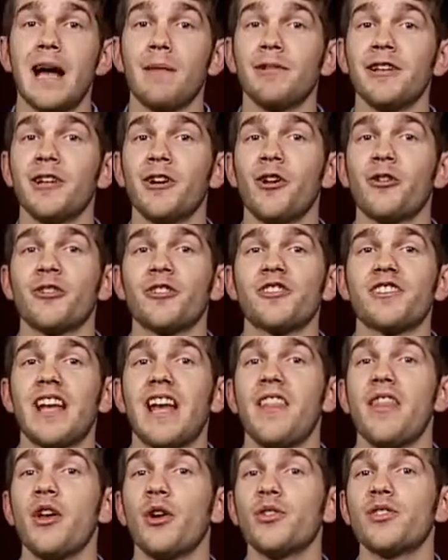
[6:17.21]
Tablet owners
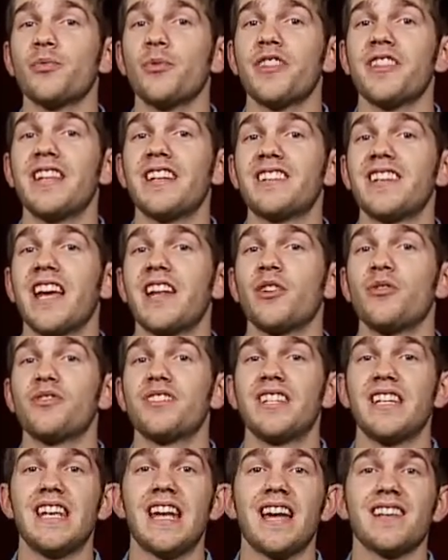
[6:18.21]
and those with Nintendo
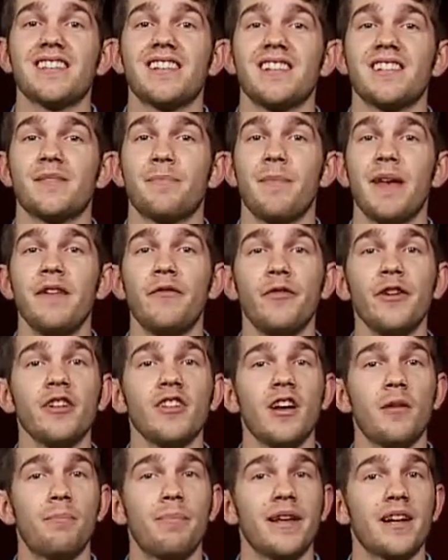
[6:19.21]
DS's may
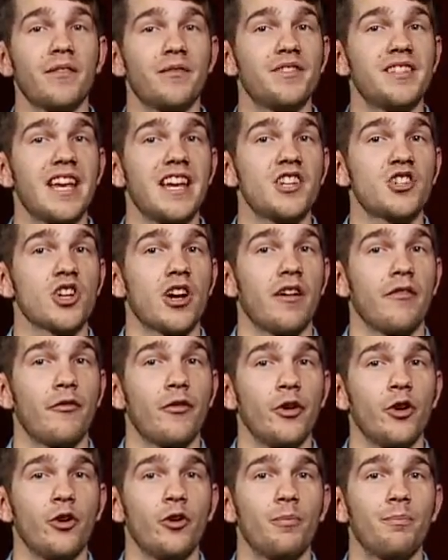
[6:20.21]
feel a bit of deja
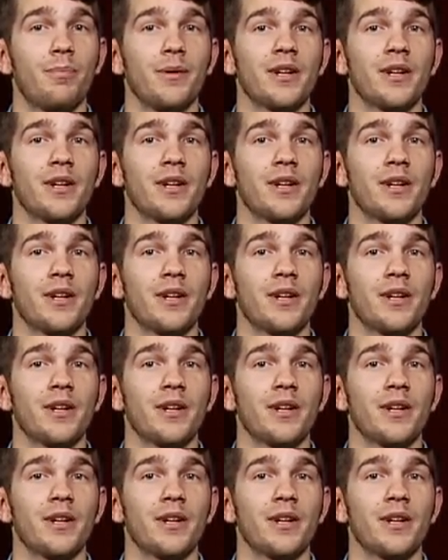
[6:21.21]
vu,